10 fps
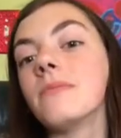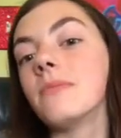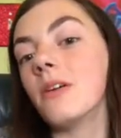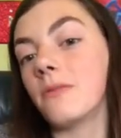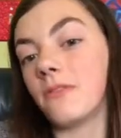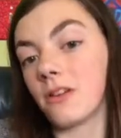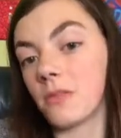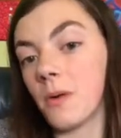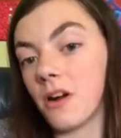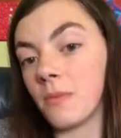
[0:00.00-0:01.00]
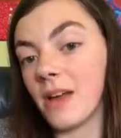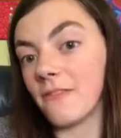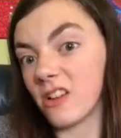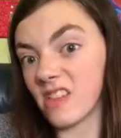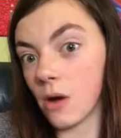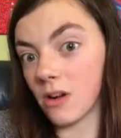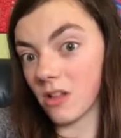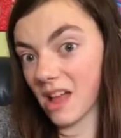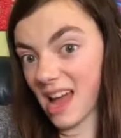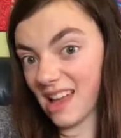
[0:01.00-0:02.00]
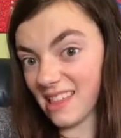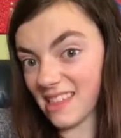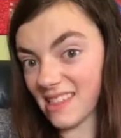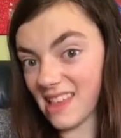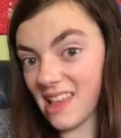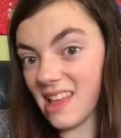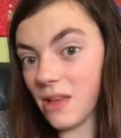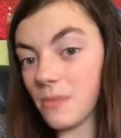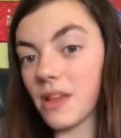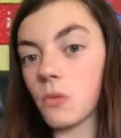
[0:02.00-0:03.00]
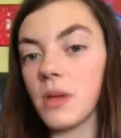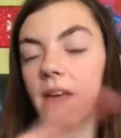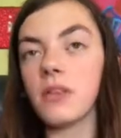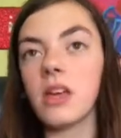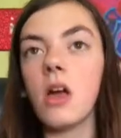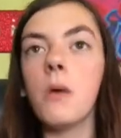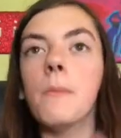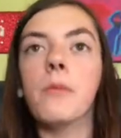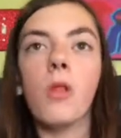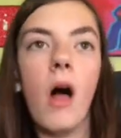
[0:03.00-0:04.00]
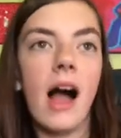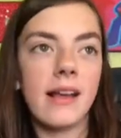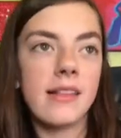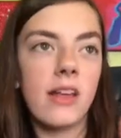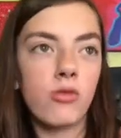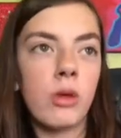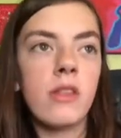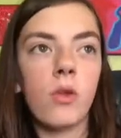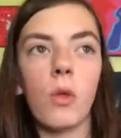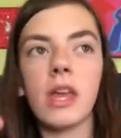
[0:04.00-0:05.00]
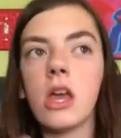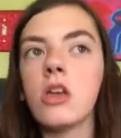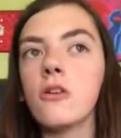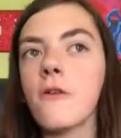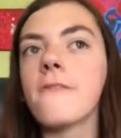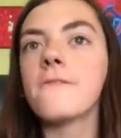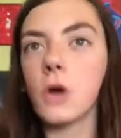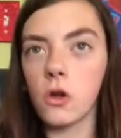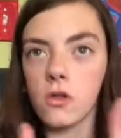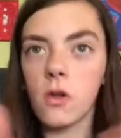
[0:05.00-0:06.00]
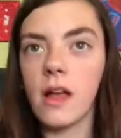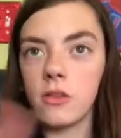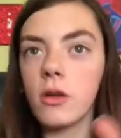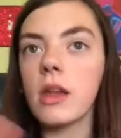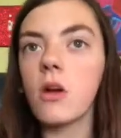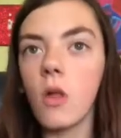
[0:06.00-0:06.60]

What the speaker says: the first part of my first hour class because we have like block scheduling. So like your first class, you're in a